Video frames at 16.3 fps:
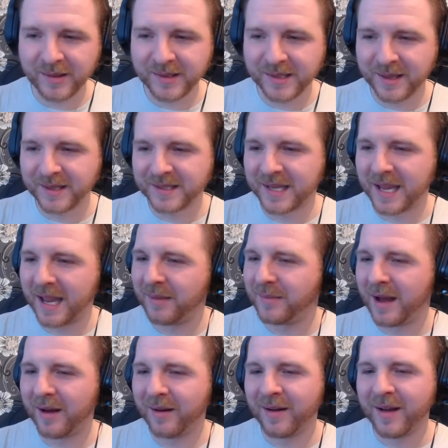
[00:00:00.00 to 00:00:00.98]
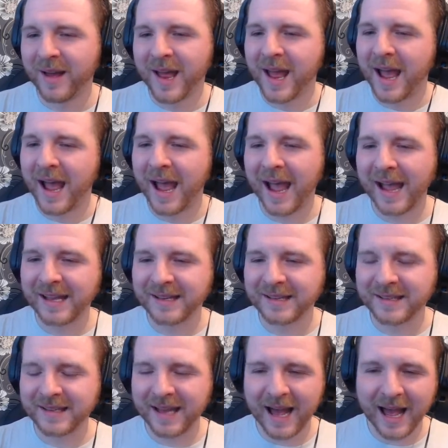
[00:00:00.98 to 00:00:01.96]
on this game now
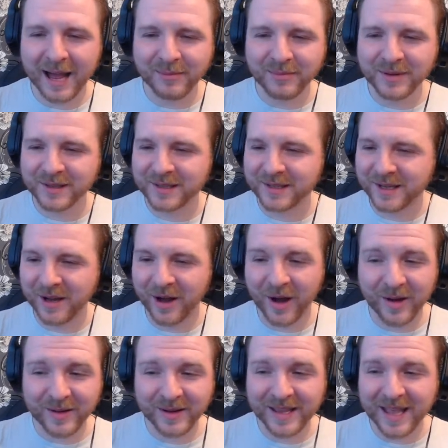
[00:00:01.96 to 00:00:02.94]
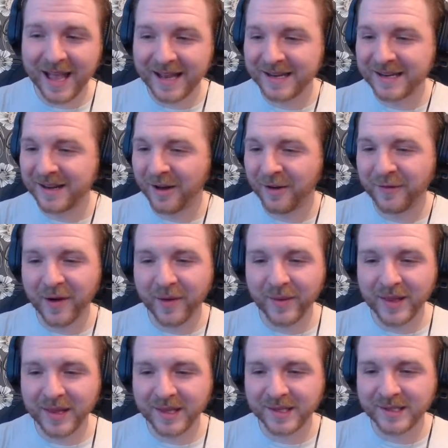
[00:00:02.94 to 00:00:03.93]
and i just can't get enough of
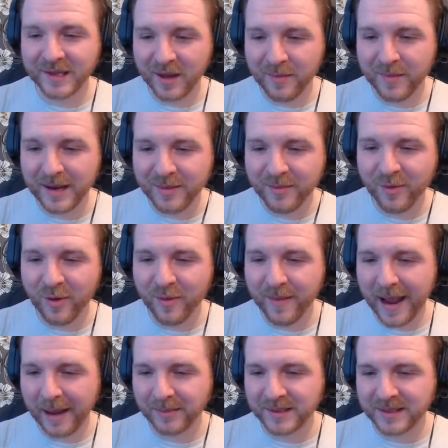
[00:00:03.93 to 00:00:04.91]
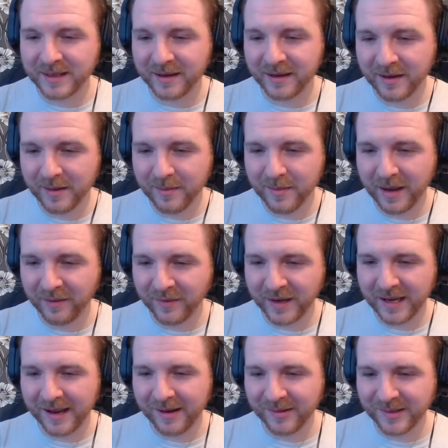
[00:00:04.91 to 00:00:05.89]
it. There's so many more maps to make
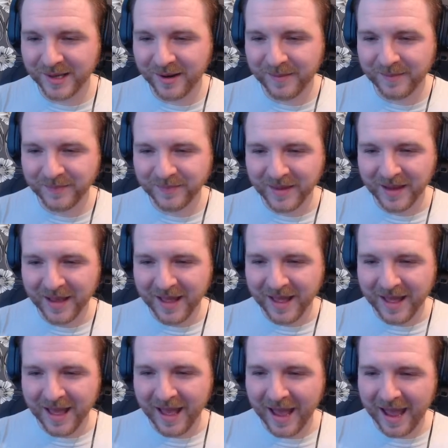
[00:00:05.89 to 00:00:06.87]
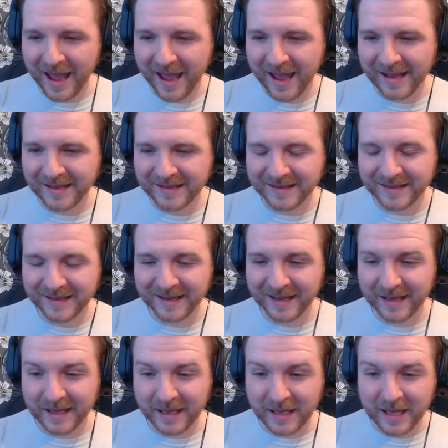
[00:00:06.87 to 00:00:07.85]
videos on and
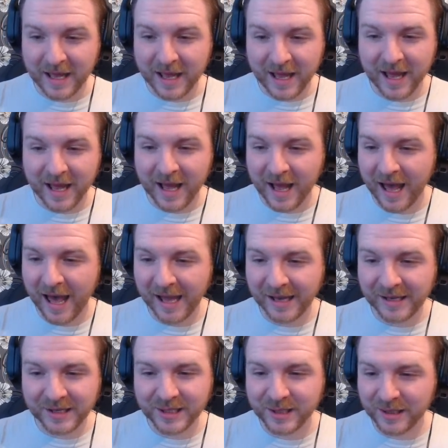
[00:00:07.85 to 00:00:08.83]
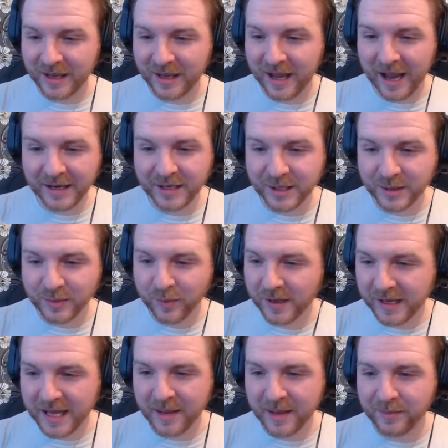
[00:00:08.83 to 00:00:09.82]
I just I just
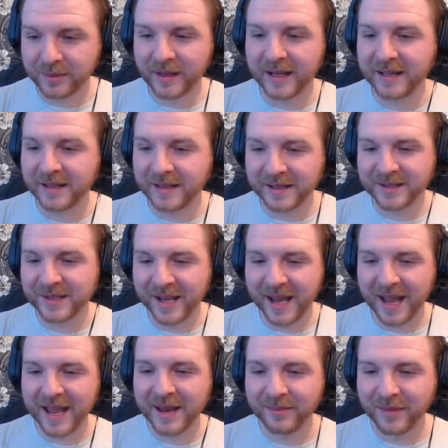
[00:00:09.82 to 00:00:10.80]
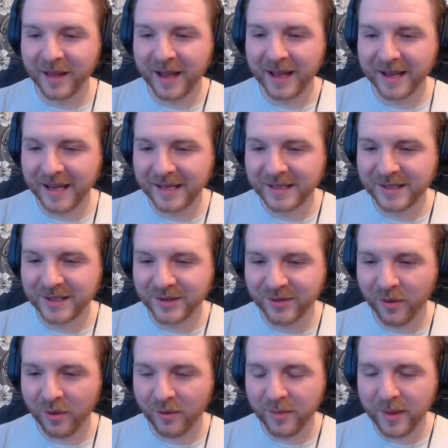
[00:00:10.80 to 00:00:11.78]
want to keep playing this game. Like it's
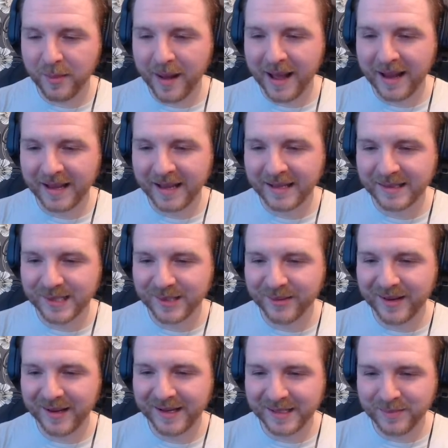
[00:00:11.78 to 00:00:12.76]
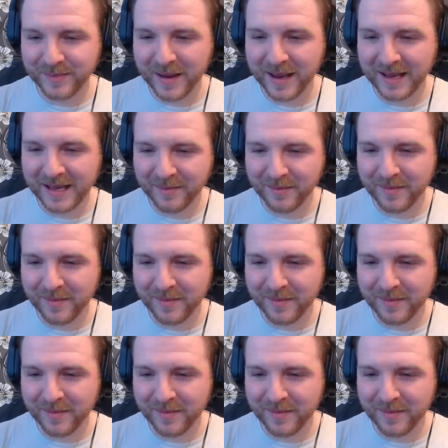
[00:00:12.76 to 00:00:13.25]
drawing me back into it. It's making